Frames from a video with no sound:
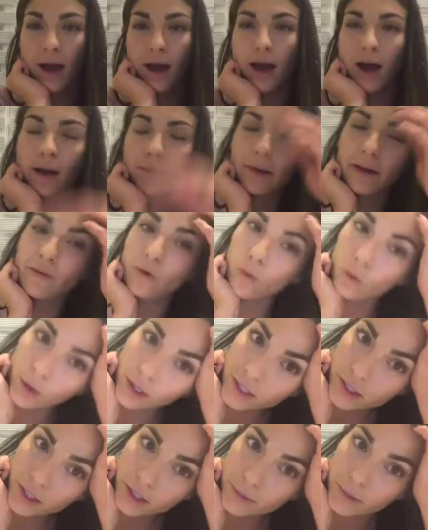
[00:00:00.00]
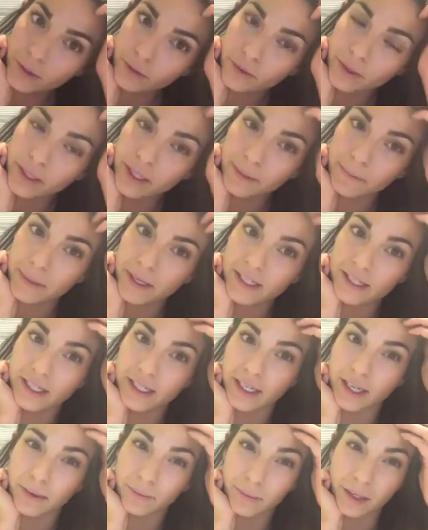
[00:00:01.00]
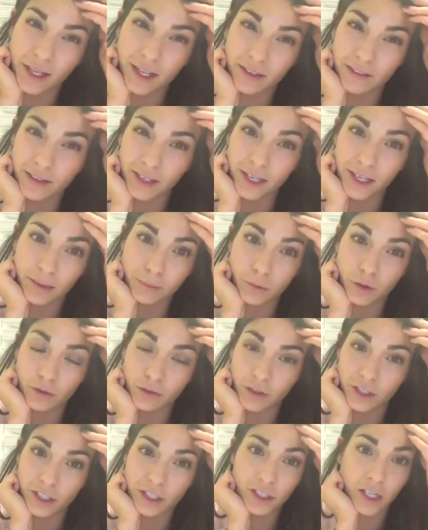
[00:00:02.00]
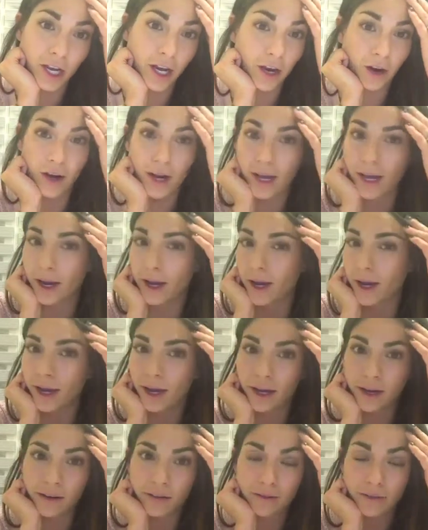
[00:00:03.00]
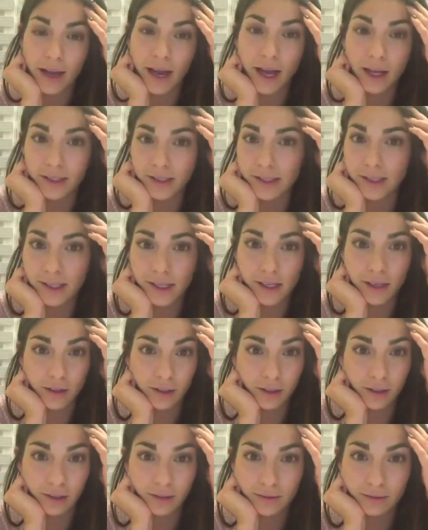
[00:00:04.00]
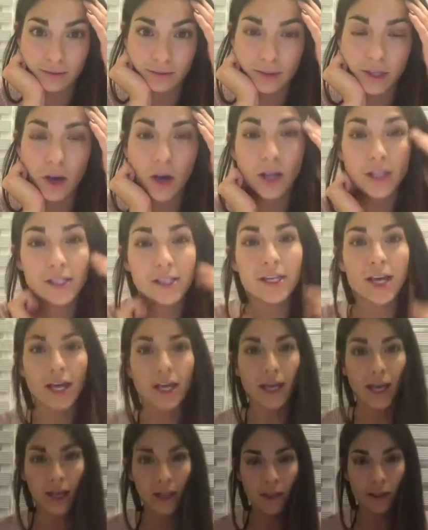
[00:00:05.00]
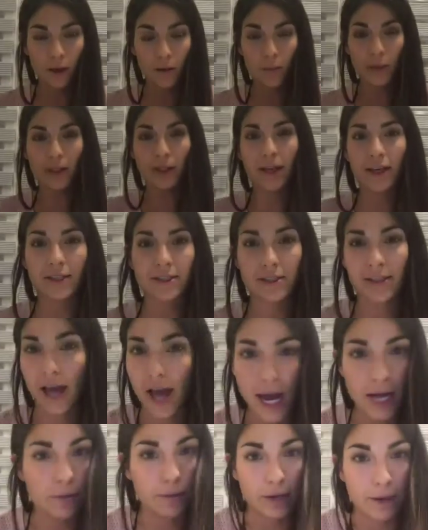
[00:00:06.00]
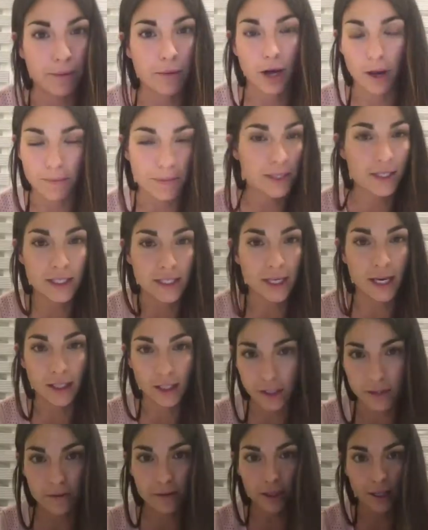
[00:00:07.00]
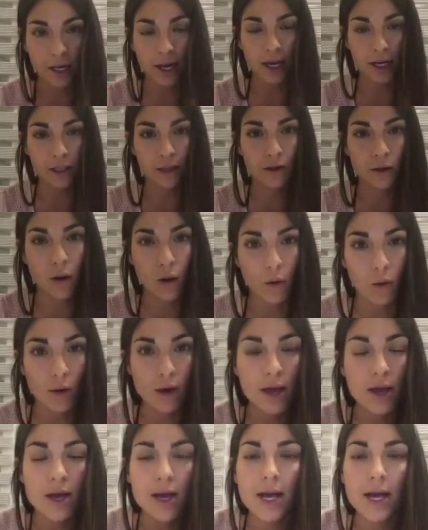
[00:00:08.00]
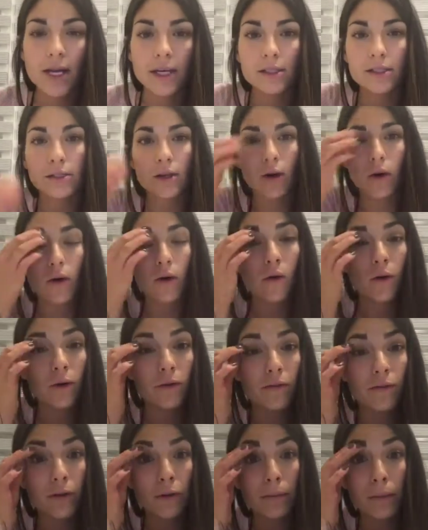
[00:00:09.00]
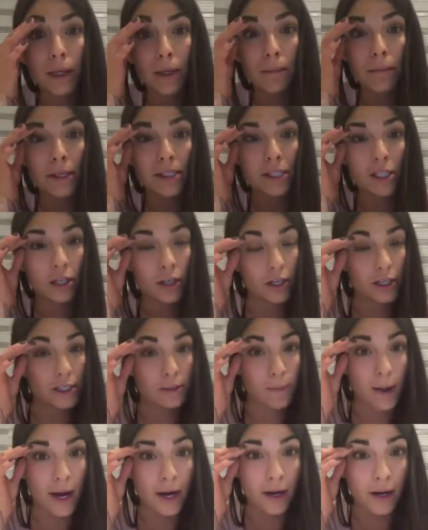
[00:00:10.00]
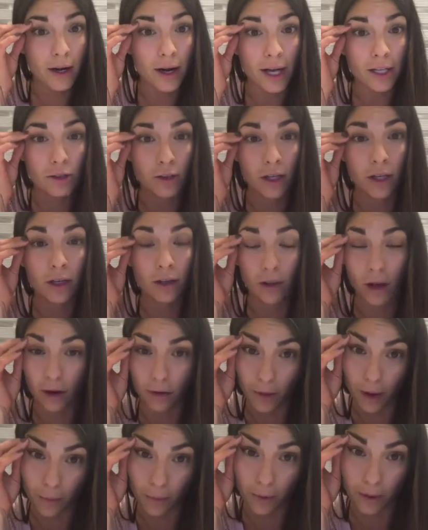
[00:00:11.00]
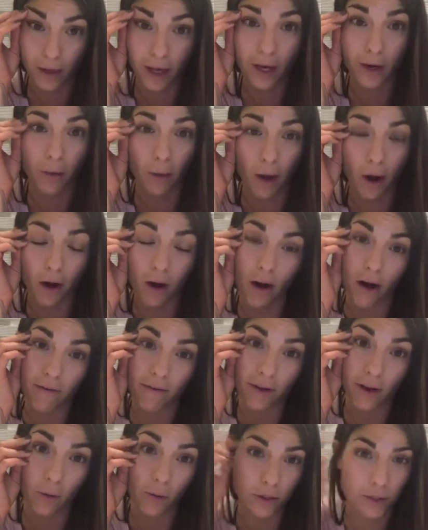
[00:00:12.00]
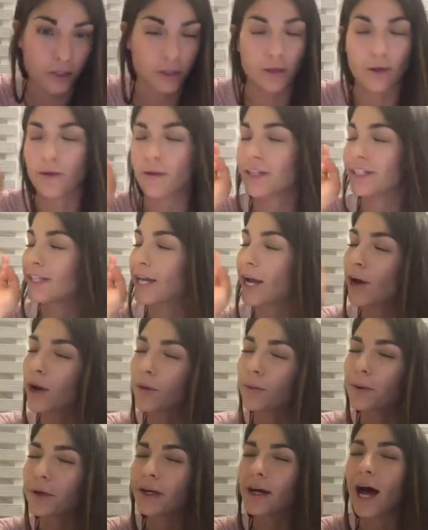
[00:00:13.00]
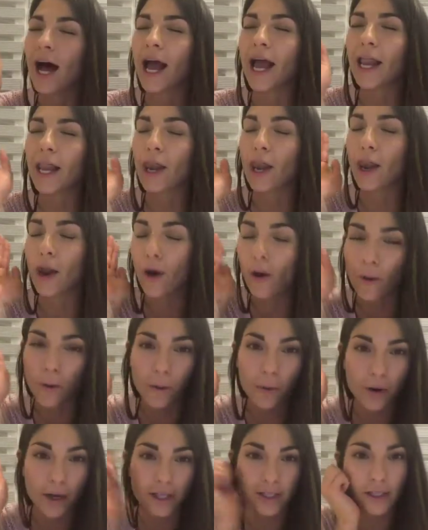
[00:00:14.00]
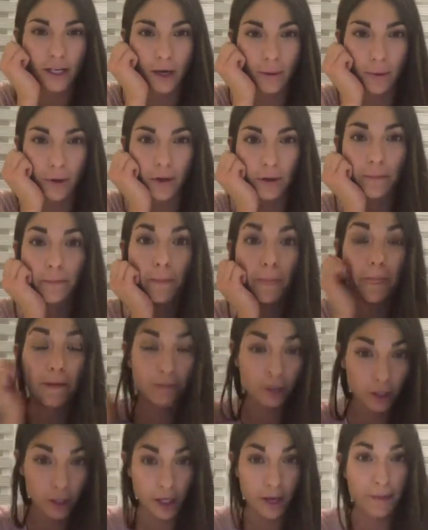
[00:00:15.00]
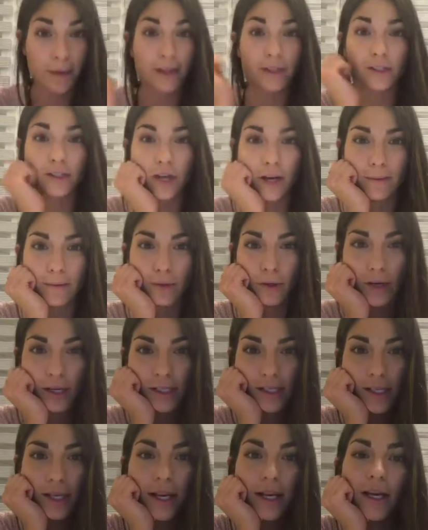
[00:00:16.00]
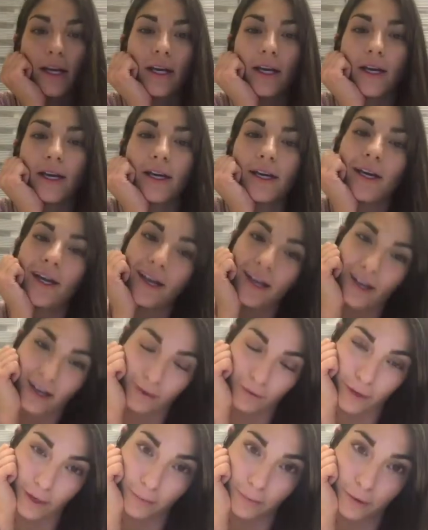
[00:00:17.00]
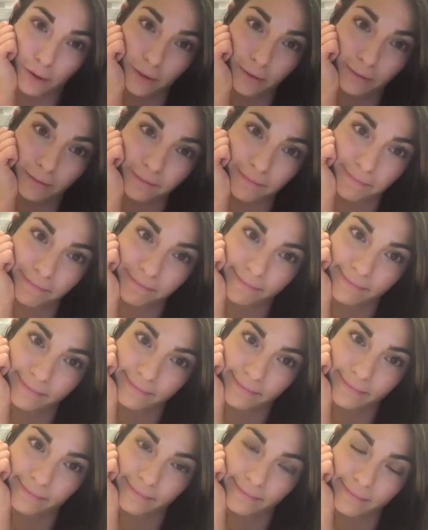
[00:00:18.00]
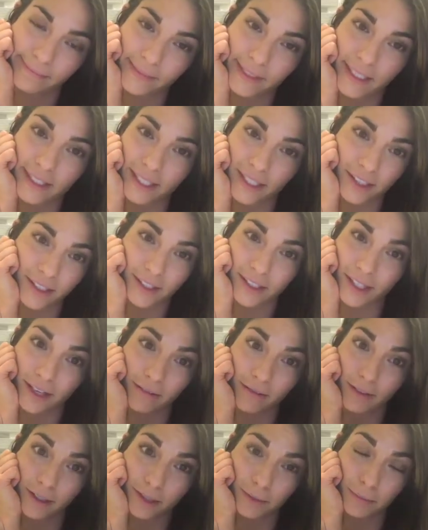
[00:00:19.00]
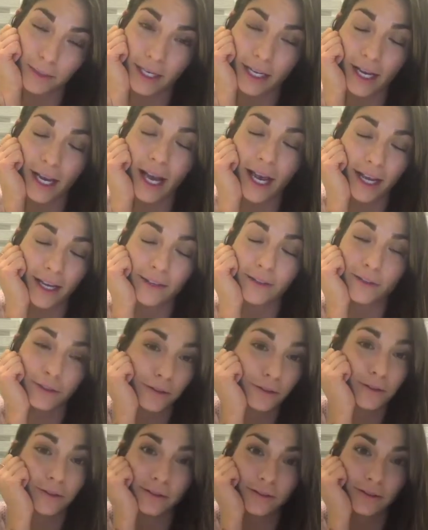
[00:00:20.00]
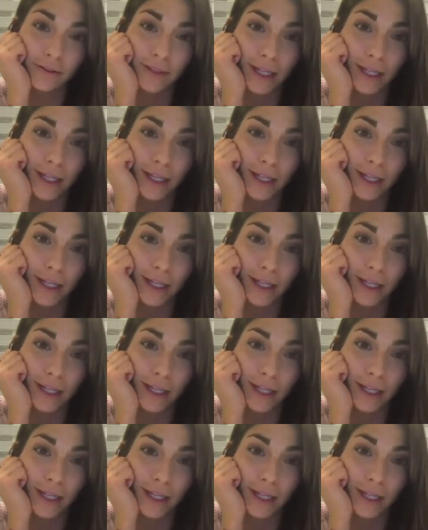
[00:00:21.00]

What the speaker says: I've always just been really busy. I'm kind of like a mover and shaker. I get kind of antsy, or honestly, I get a little bit like sad when I'm not busy. I just feel kind of low. So for me, busier is better. I drink a lot of Red Bull and a lot of coffee, which is terrible. I know it's terrible. You look at my Instagram stories, I had a Red Bull because I just love them. Like I do.